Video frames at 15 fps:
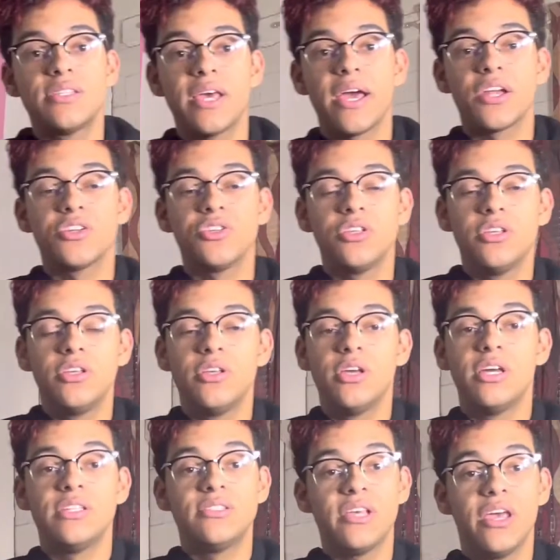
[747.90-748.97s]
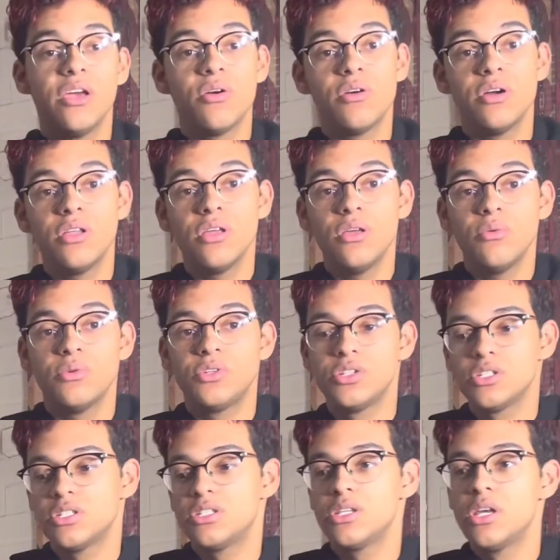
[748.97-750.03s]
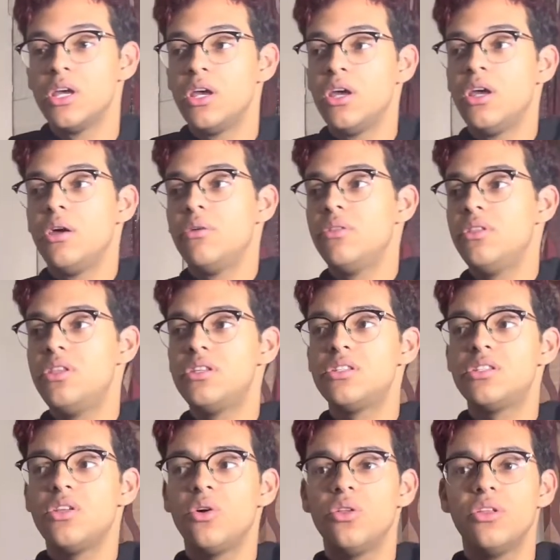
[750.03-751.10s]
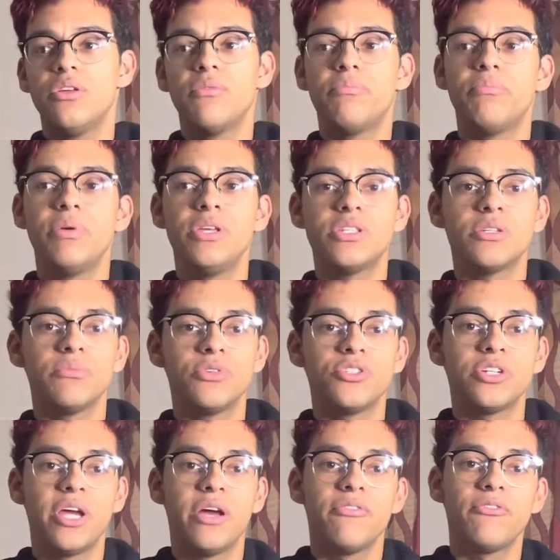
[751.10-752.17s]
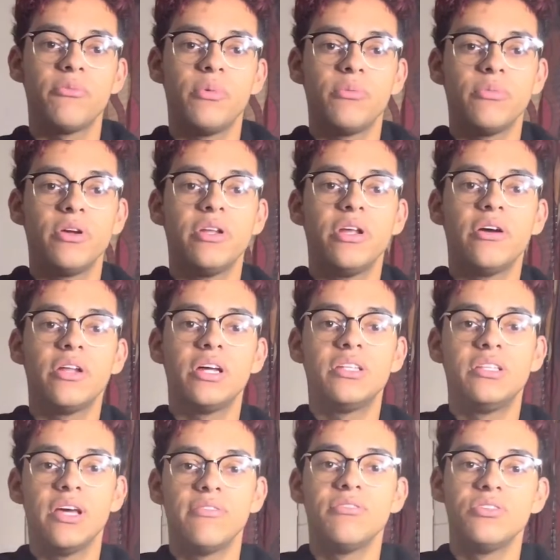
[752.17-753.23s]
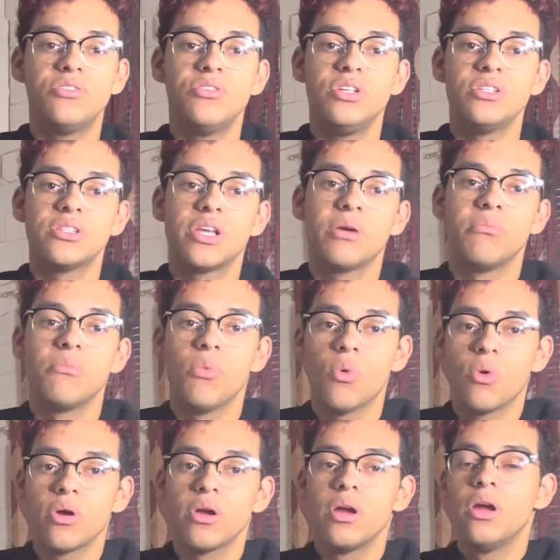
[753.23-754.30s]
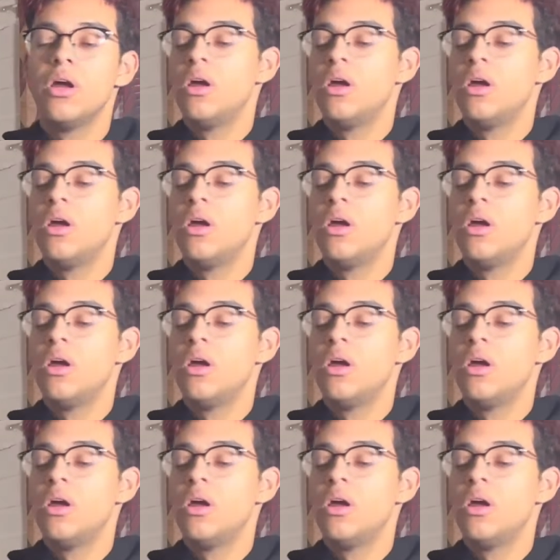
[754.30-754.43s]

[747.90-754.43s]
actually a Teo hoodie, this is the only piece of merch I have from him right now, and I definitely do need to get more.